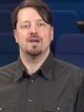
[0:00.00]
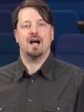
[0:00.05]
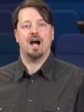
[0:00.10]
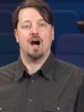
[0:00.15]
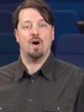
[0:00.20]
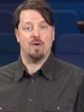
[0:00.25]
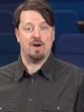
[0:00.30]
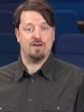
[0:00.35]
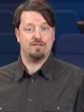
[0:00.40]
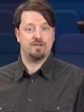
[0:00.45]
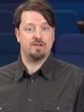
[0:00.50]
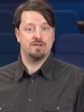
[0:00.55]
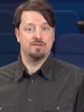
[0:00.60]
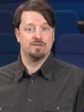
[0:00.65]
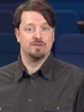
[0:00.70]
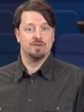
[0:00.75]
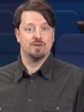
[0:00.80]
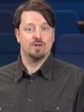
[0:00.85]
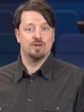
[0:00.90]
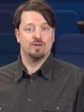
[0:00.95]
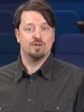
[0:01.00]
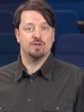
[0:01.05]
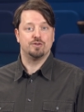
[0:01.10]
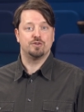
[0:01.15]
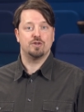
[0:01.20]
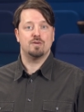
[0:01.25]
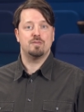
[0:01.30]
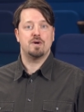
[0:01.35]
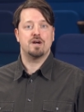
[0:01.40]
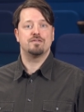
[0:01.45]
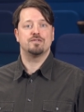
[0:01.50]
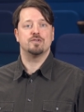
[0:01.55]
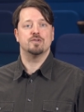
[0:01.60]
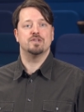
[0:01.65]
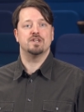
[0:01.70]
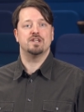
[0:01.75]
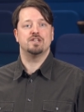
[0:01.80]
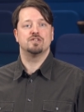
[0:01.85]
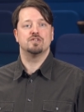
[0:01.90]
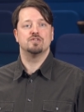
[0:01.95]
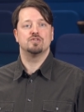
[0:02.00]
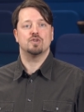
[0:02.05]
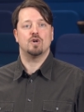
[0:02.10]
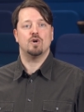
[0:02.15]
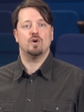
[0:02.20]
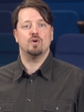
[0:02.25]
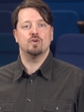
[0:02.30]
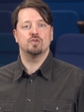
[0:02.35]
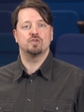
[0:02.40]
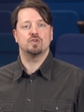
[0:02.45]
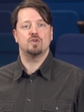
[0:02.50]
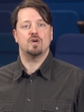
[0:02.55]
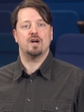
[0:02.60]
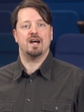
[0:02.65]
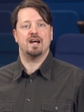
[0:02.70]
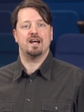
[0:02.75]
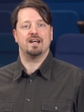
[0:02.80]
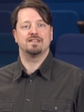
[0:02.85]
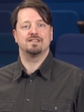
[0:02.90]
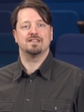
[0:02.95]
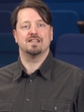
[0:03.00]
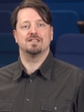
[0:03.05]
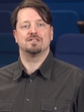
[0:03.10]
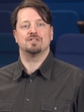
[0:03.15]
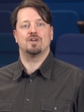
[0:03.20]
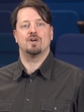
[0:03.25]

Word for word: However, the turbine foundations also act as